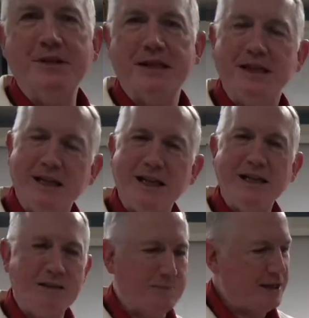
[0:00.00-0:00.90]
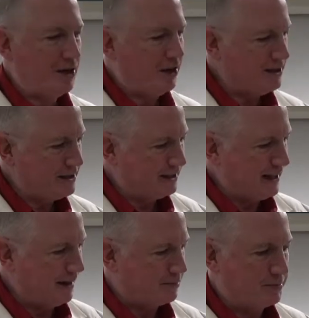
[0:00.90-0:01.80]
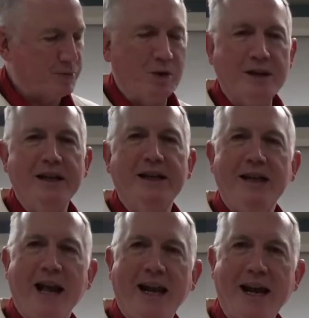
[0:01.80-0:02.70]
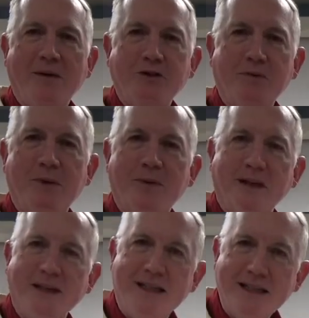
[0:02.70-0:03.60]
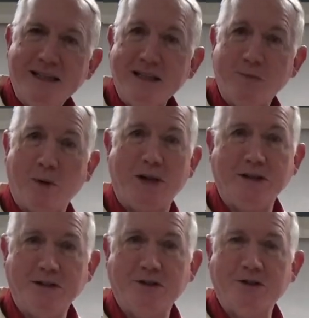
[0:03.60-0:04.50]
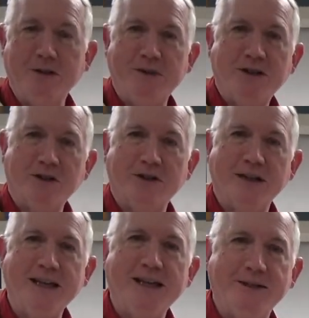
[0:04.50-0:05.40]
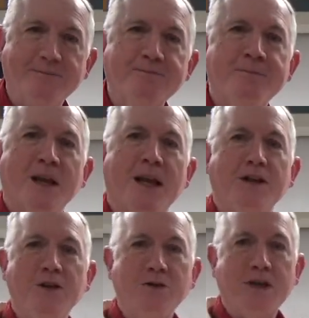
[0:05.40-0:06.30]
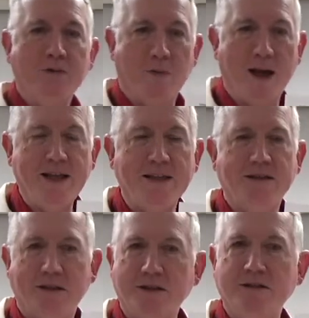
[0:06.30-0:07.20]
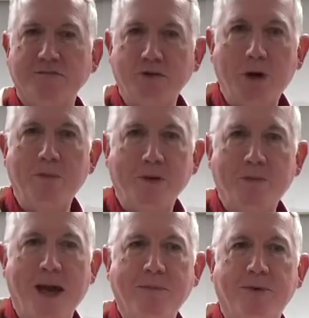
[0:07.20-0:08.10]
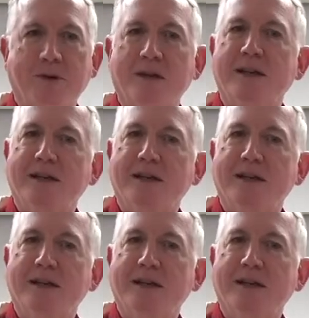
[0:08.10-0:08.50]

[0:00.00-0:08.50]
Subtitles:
that need to be on the lab report and how it should be written. This is what you're going to be turning in. And you can write it on notebook paper,